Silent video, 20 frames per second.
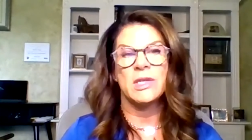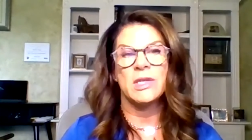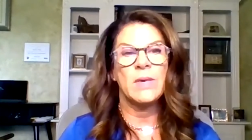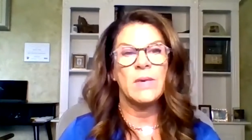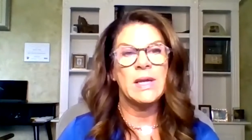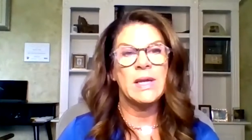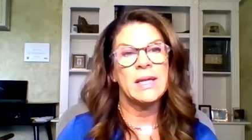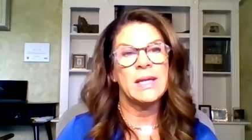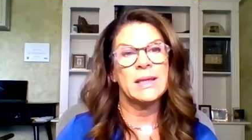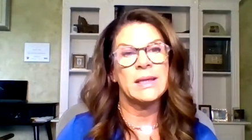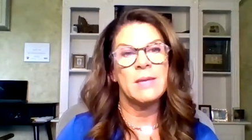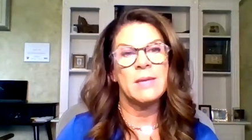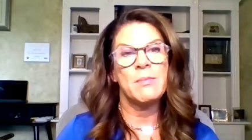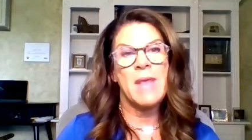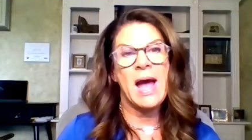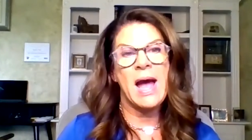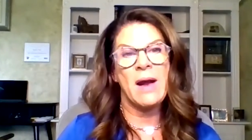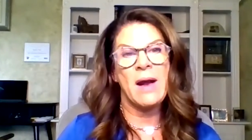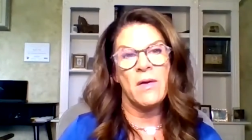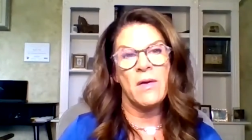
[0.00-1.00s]
So we get them
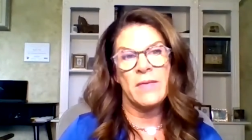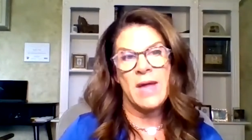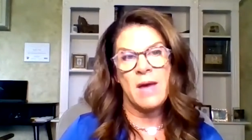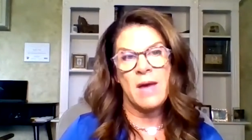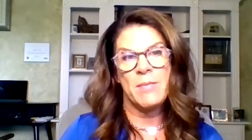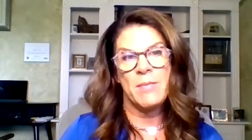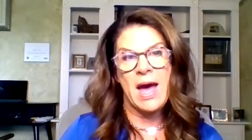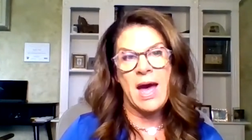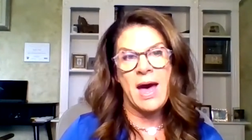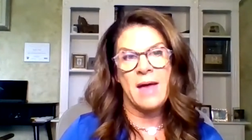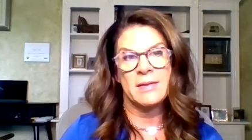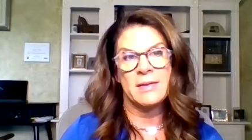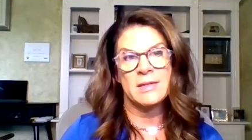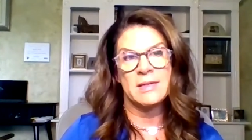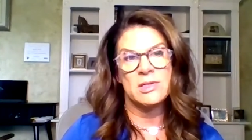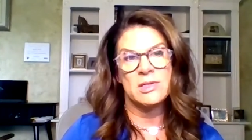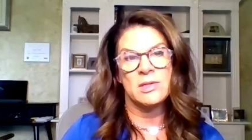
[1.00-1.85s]
back on that path